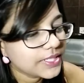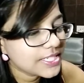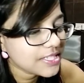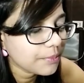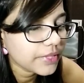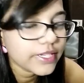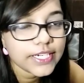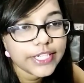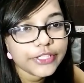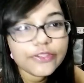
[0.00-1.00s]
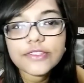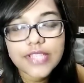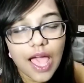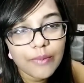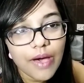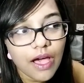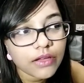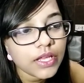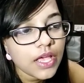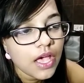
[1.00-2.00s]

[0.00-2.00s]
it is something related to Sabyan,